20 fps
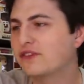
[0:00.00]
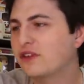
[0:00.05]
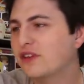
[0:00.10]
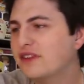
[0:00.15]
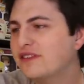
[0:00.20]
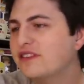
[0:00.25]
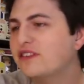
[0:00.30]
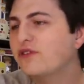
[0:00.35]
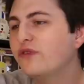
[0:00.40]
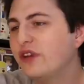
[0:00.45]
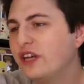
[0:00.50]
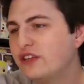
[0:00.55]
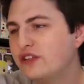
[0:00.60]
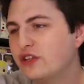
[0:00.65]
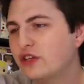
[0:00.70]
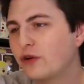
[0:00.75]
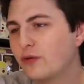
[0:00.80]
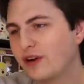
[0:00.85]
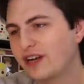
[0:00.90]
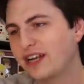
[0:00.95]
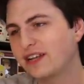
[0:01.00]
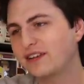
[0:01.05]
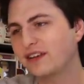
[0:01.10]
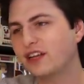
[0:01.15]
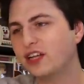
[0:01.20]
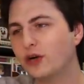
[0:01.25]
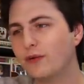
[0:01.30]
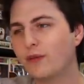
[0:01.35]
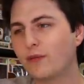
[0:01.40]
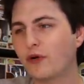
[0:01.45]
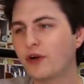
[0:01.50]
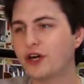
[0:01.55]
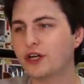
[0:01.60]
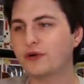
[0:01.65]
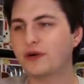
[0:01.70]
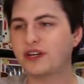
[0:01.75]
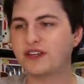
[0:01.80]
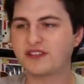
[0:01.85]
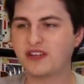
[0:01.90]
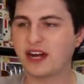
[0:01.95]
So this is V2 where he gets a little bit more
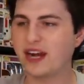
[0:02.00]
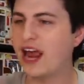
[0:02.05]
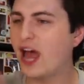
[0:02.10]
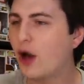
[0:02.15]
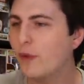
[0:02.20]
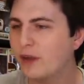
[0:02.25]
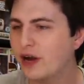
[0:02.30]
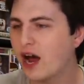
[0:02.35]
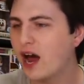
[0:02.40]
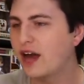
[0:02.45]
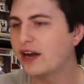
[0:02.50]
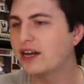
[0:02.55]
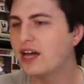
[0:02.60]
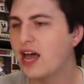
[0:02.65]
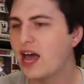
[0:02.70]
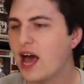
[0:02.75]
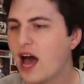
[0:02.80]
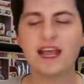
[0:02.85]
into it. He's got a helmet on.